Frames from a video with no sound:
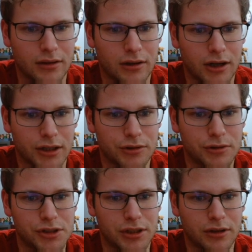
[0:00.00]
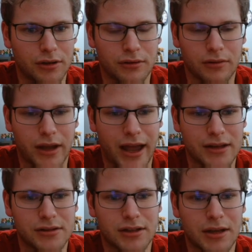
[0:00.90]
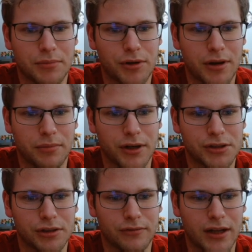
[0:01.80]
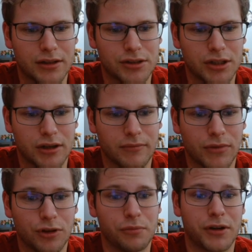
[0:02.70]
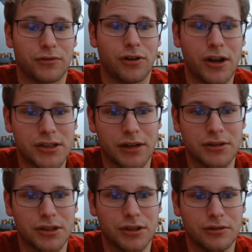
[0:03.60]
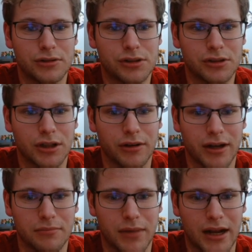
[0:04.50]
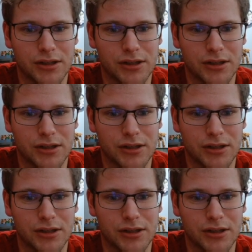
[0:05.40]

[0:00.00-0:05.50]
Hawk 2G, though, has the tempo and pressure advantage here. Nullman of Crossout is huge to go ahead and banish